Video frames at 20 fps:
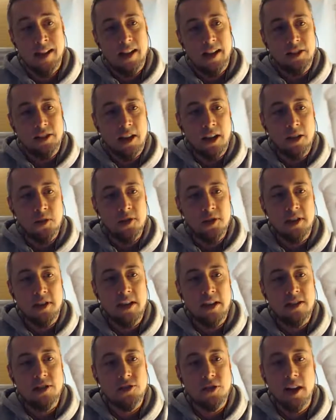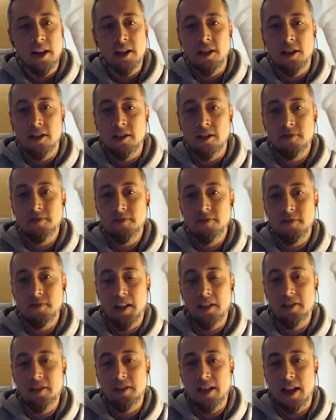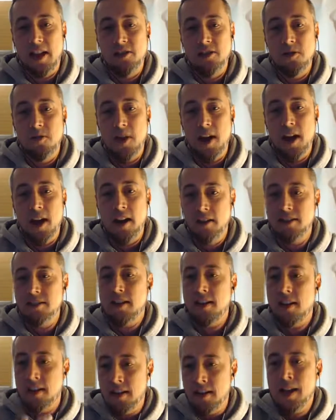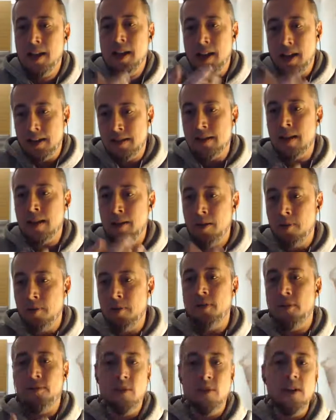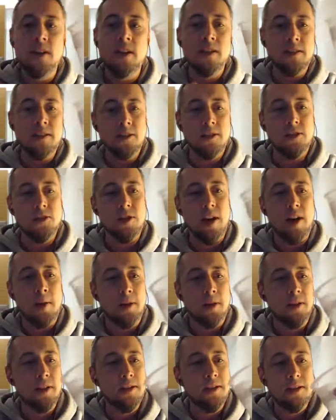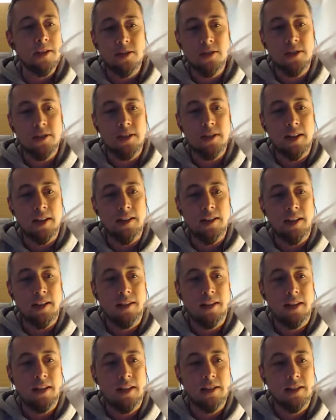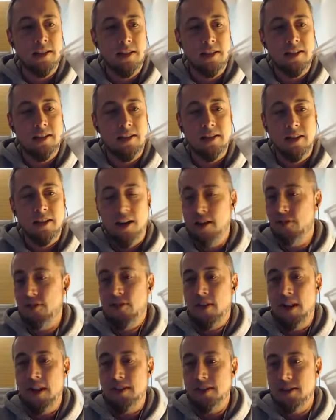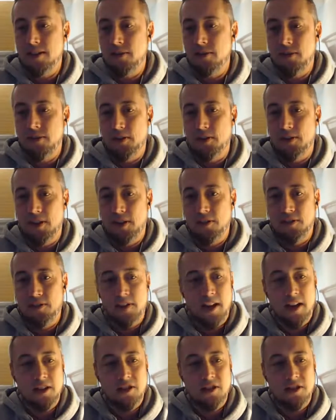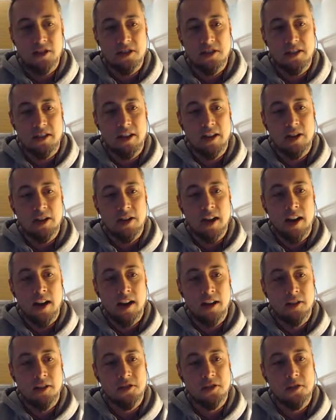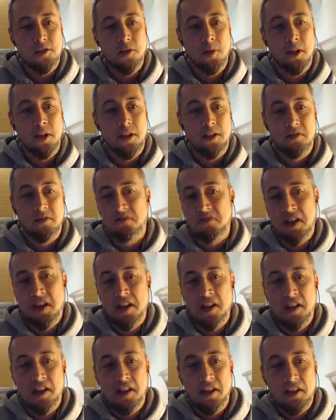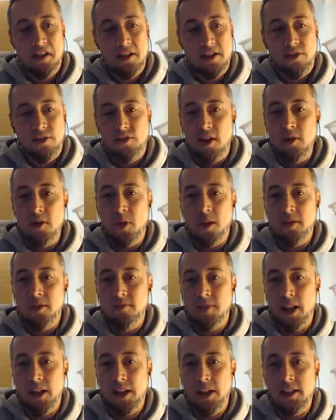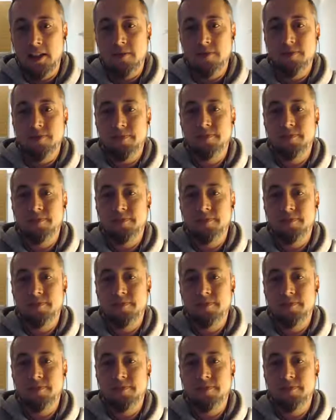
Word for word: I thought it was an easy drinker not too mm-hmm. bad. And it's got it's got a little bit of fruitiness, a little tropicalness to it, and I, I think it's it's unoffensive if if not just you know kind of unassuming, and it's a fun one. I like it.